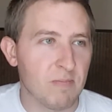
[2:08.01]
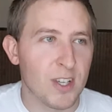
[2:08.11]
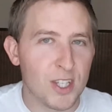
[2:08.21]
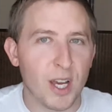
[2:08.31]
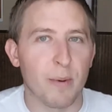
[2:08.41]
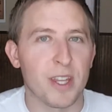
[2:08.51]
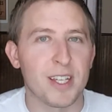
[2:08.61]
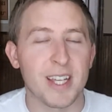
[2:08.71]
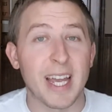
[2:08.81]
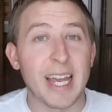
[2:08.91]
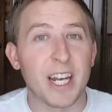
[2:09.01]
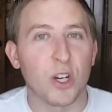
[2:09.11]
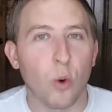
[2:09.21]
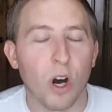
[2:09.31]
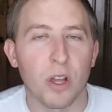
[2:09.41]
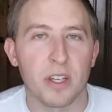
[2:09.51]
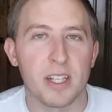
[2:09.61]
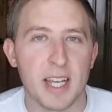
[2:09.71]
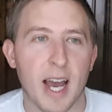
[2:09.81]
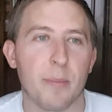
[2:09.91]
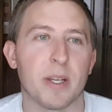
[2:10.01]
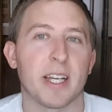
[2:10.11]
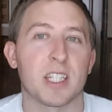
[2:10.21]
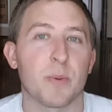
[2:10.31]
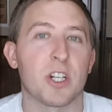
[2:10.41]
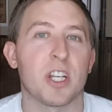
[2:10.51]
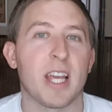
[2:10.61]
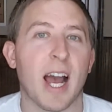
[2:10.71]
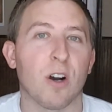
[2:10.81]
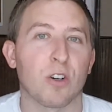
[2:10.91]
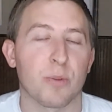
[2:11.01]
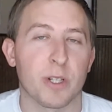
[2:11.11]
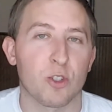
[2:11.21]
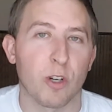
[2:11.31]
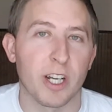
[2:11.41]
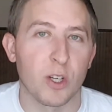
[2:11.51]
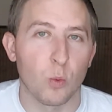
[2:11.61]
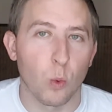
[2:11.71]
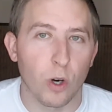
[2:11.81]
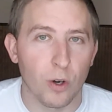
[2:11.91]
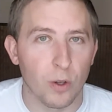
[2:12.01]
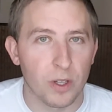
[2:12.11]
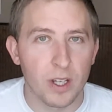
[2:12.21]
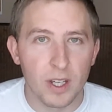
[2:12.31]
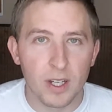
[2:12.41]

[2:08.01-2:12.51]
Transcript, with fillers: some of this inequality that's happening, especially in the algorithmic trading world.